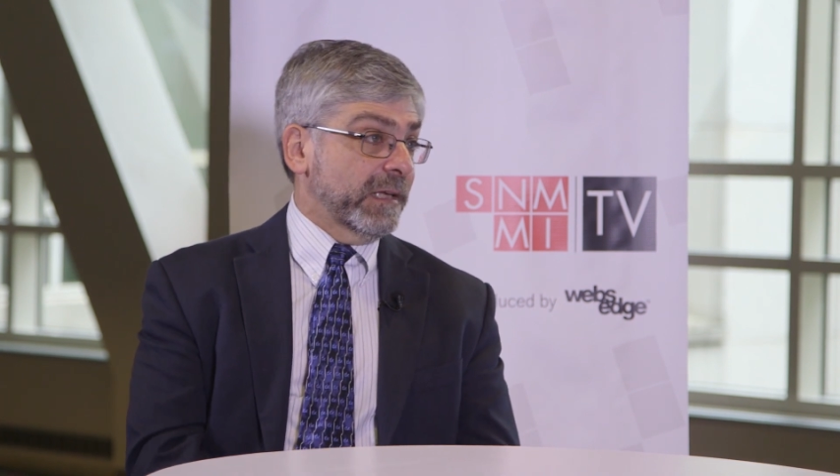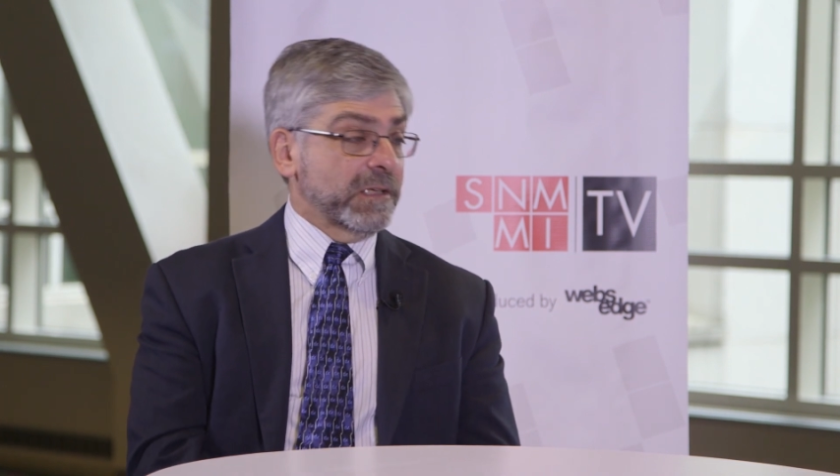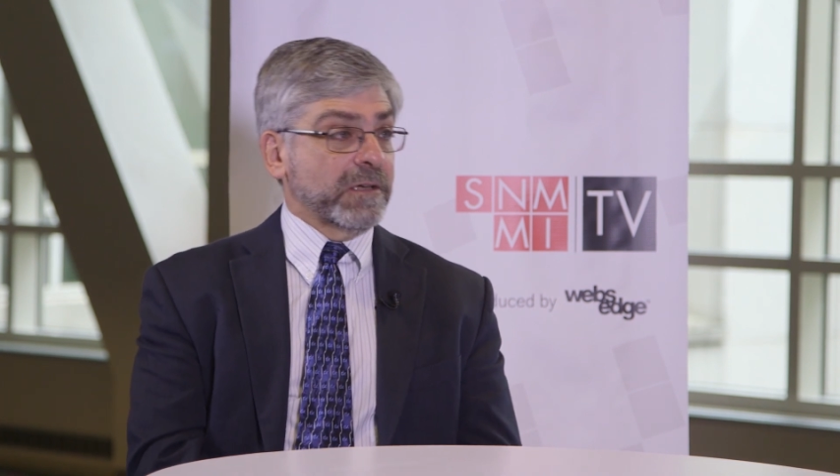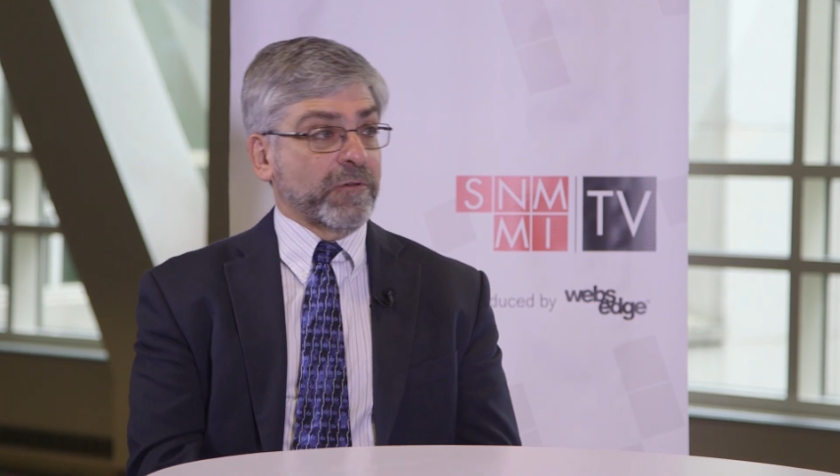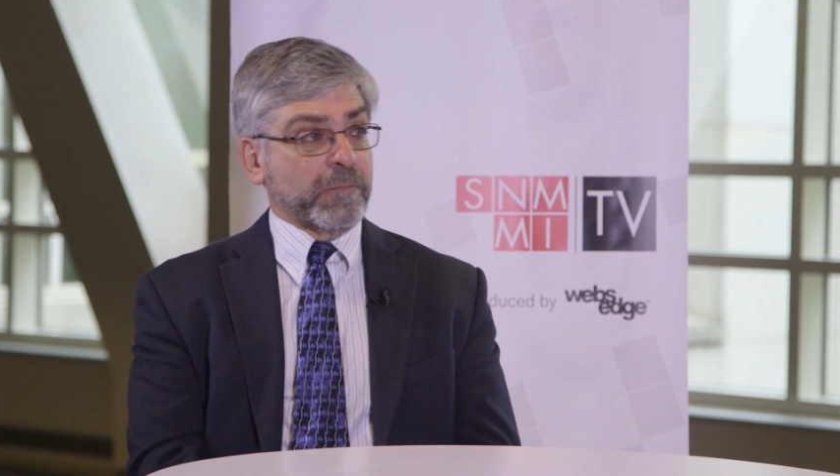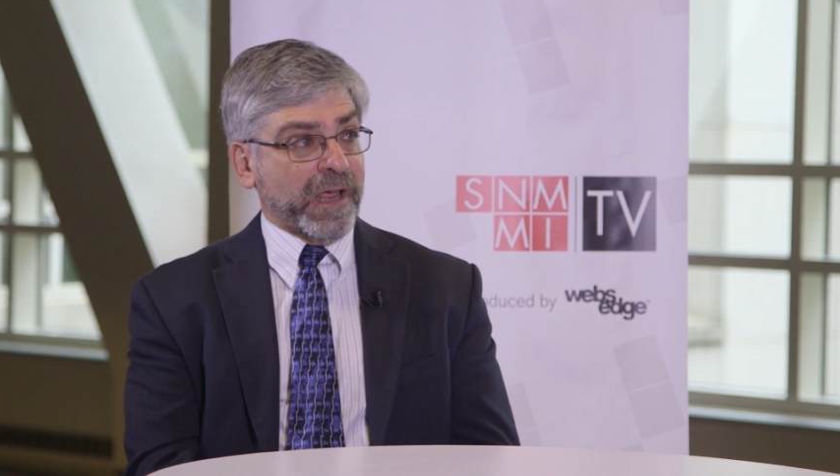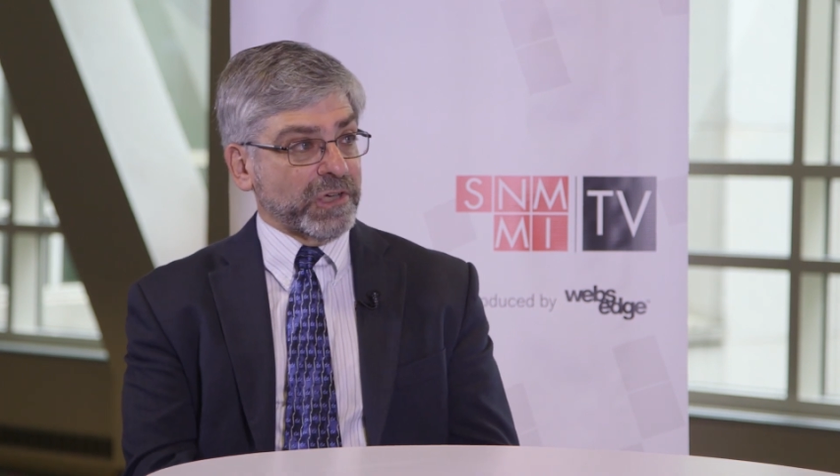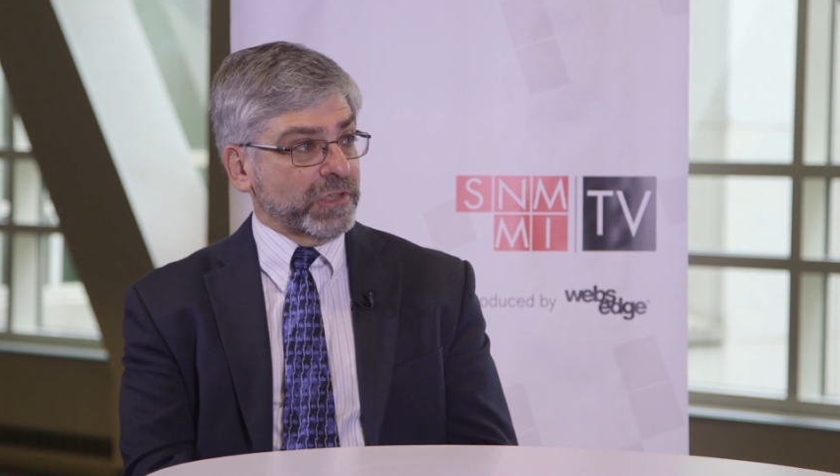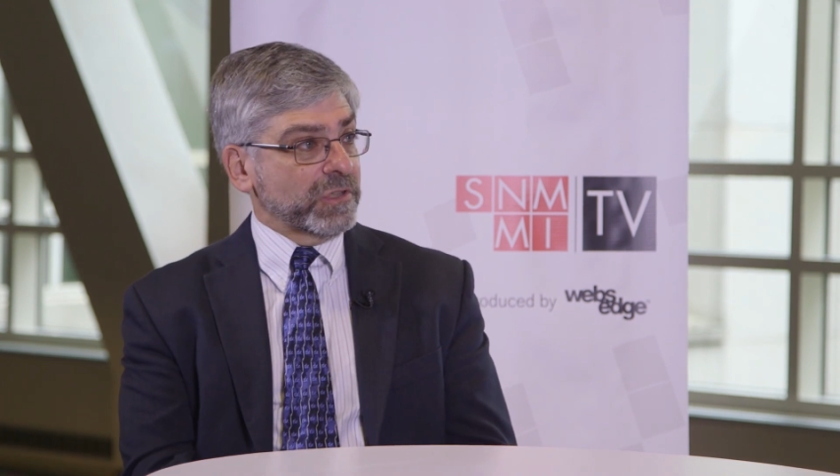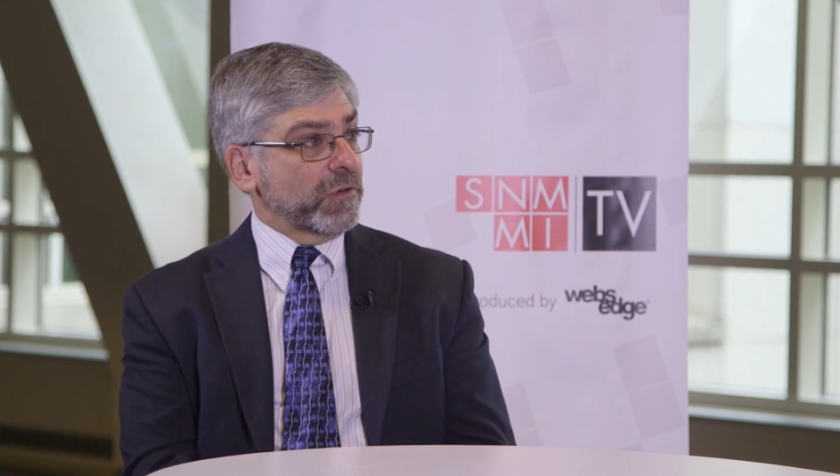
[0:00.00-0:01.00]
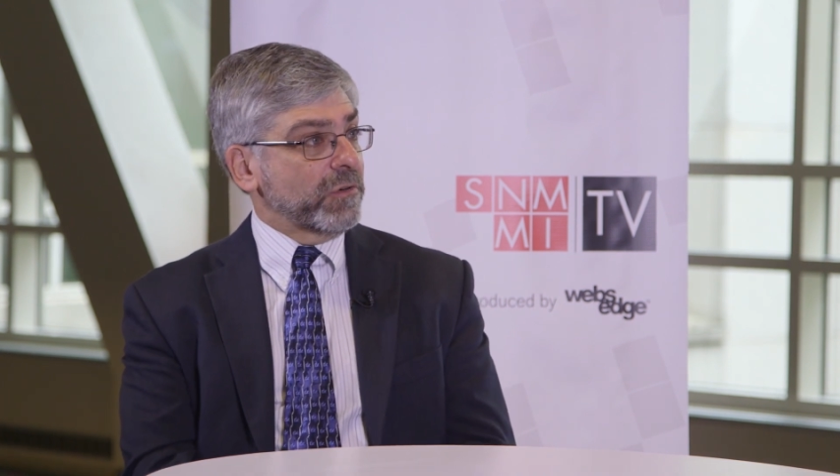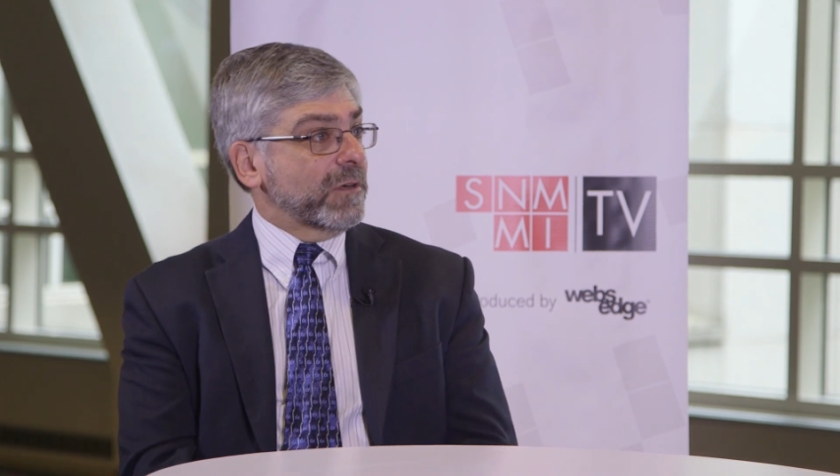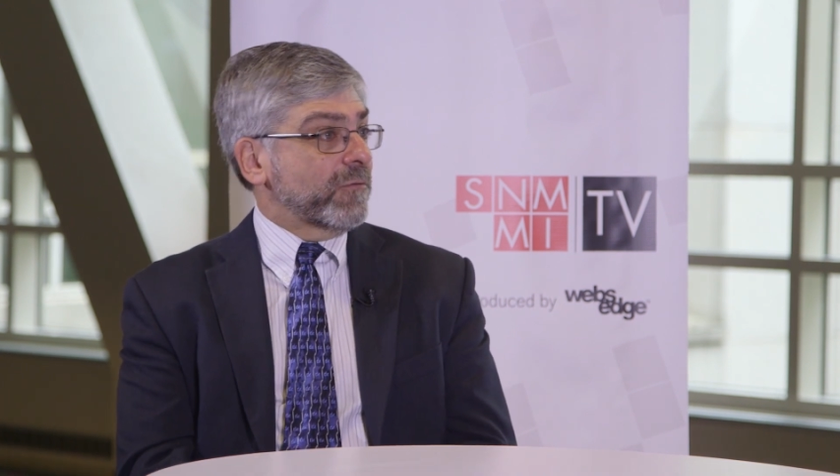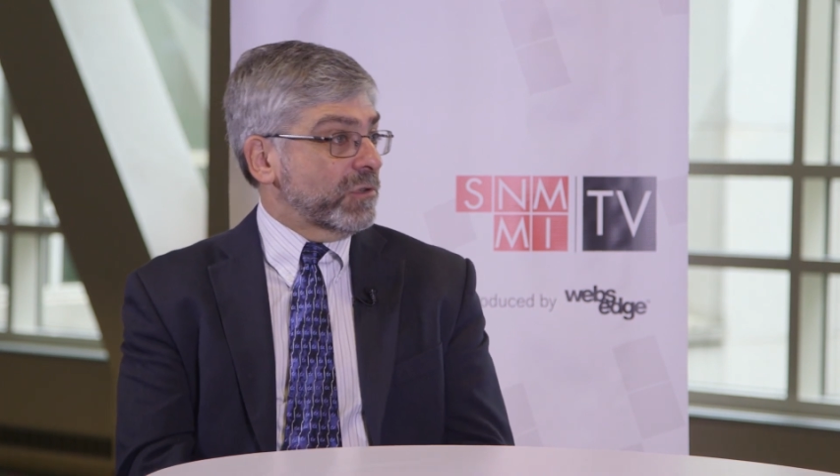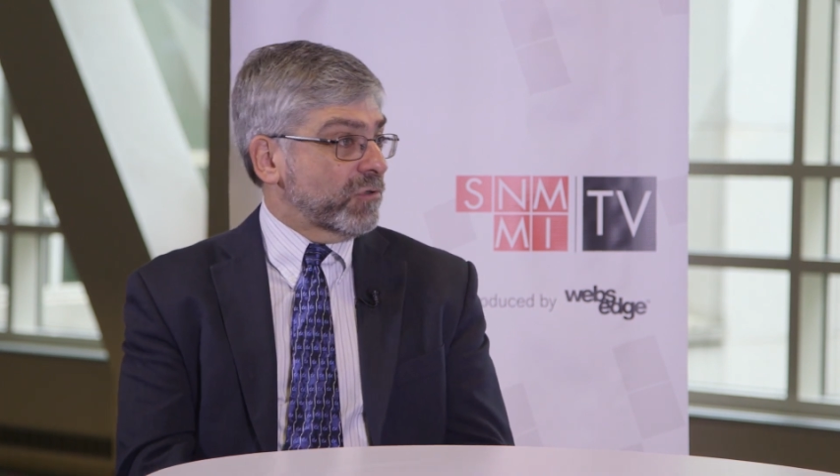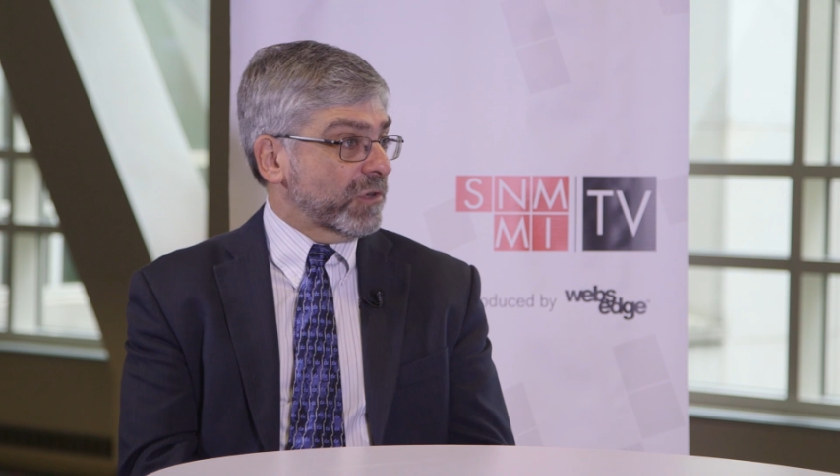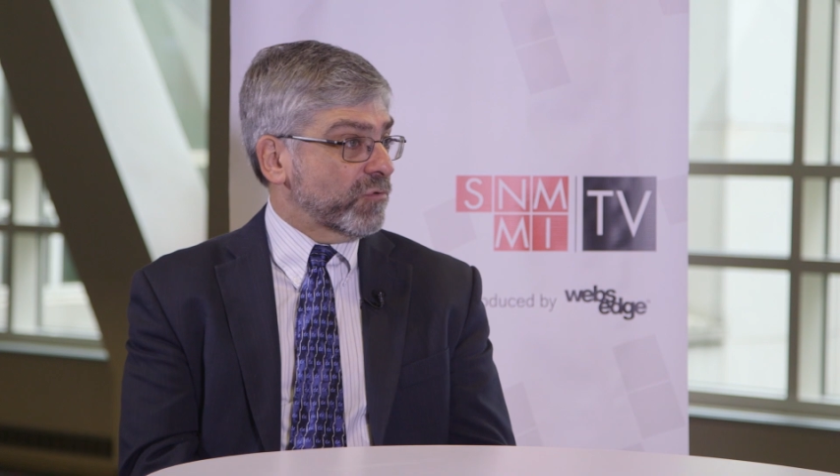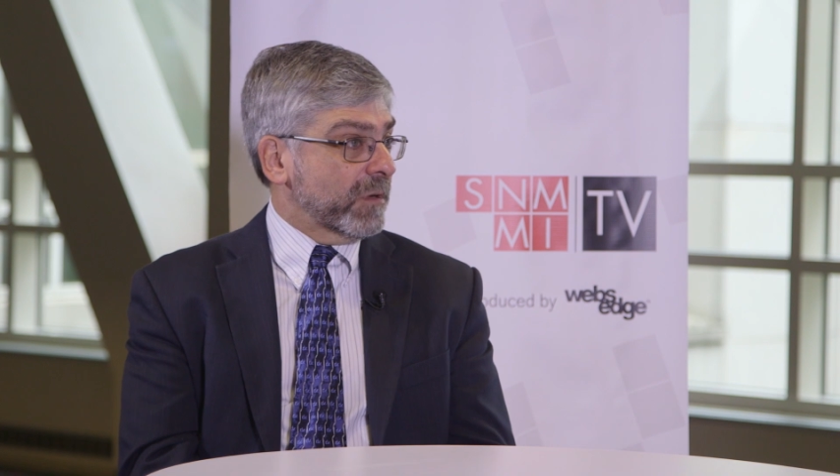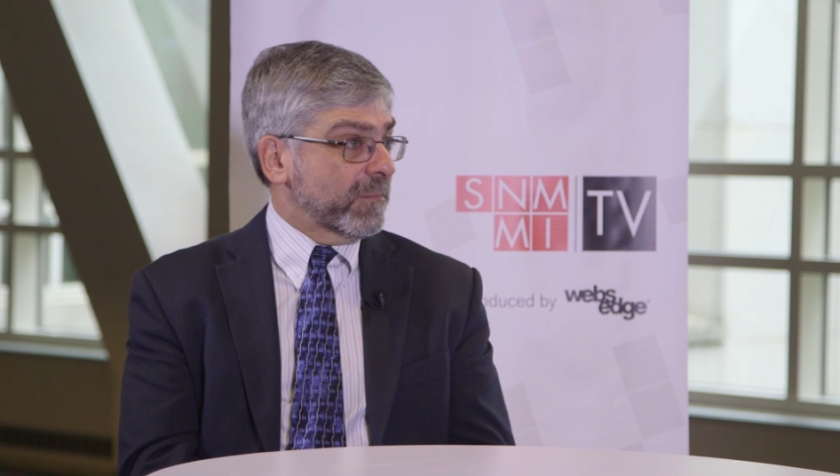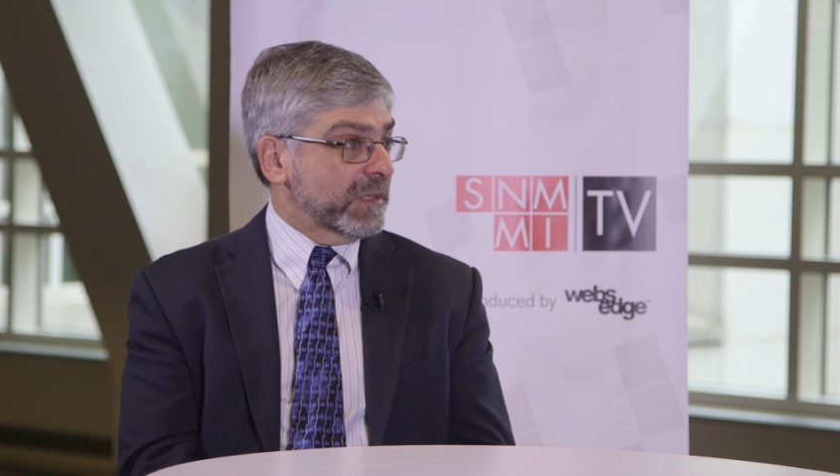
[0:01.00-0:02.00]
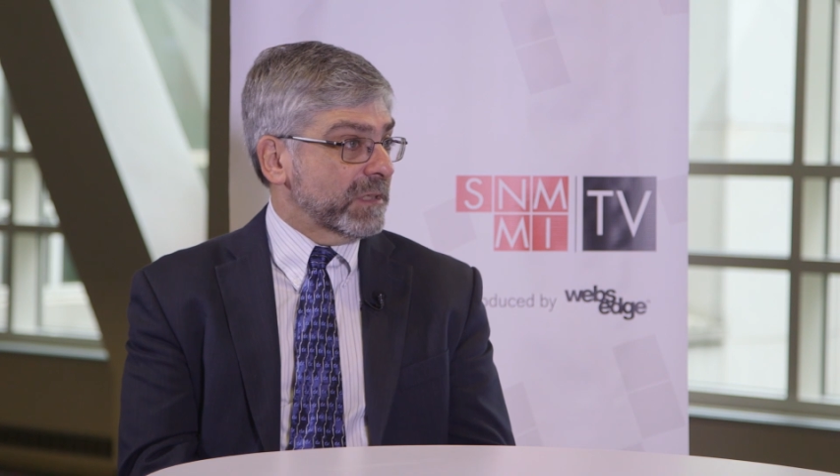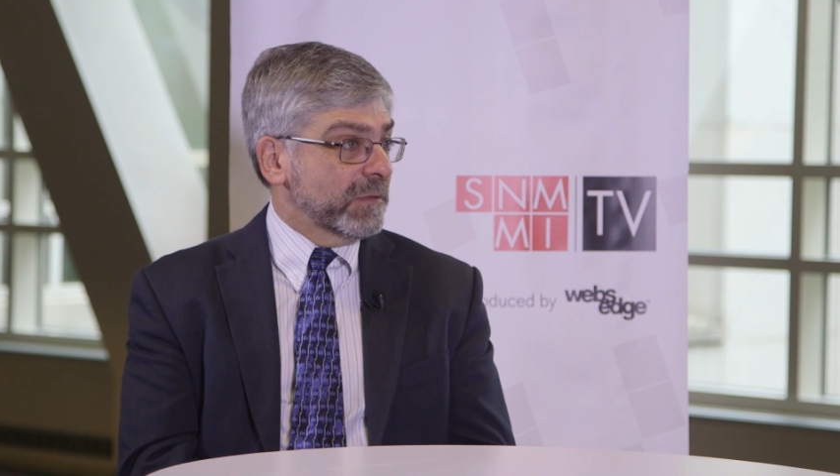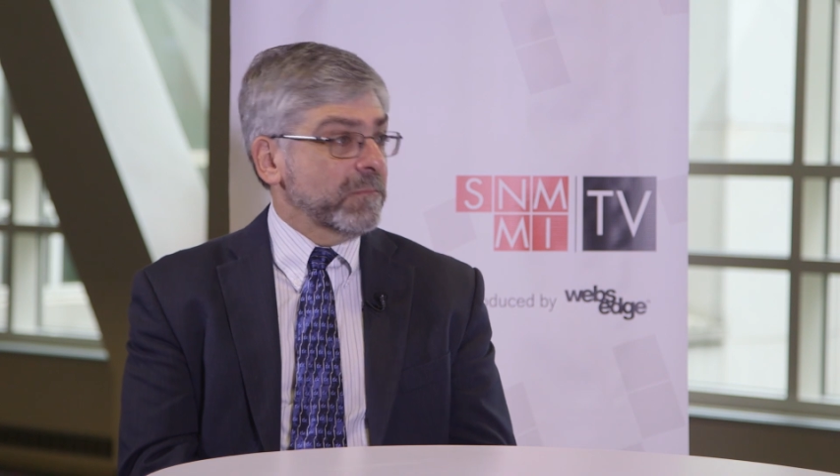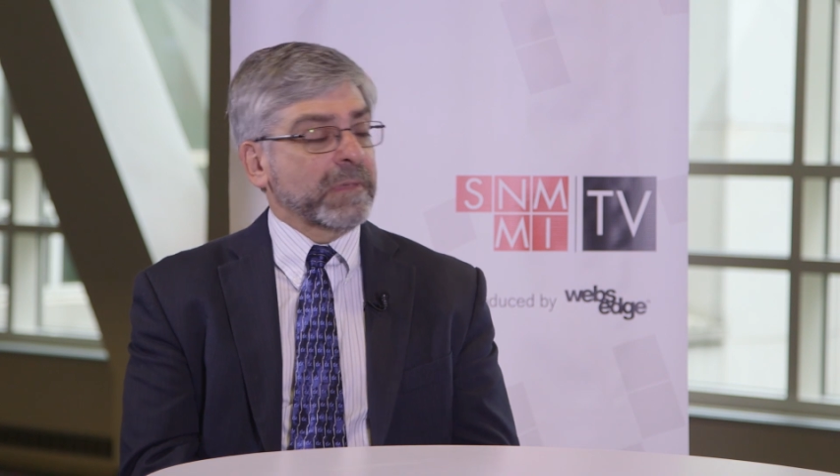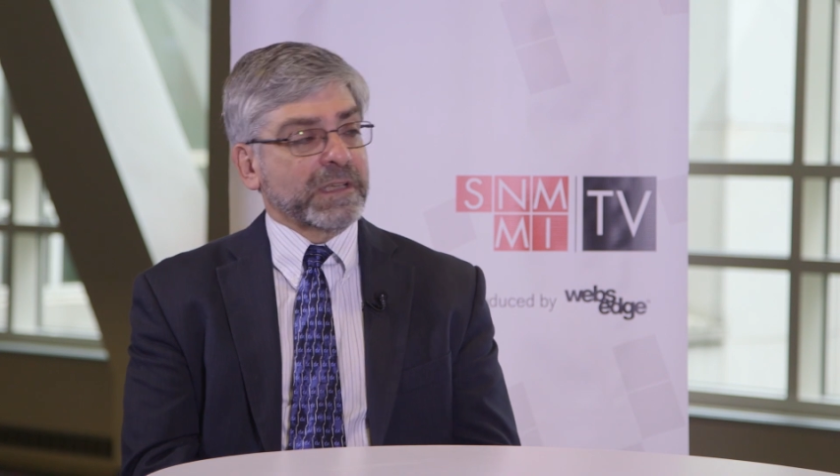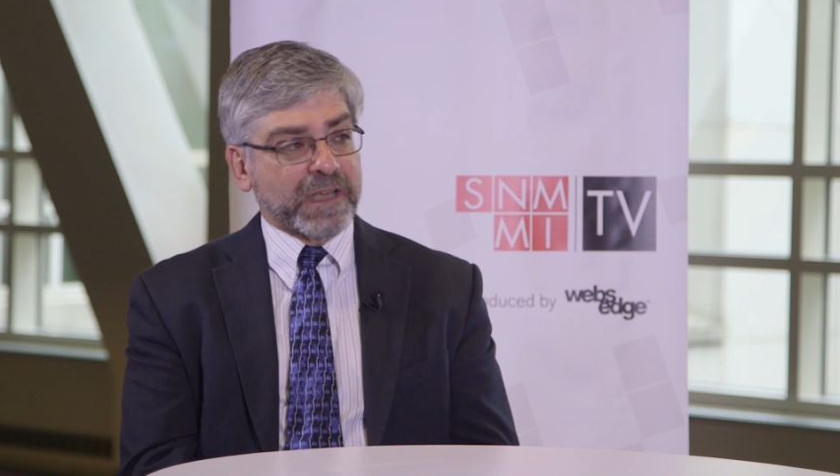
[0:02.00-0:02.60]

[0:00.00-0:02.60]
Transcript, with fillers: in different patients, on different drug treatments, et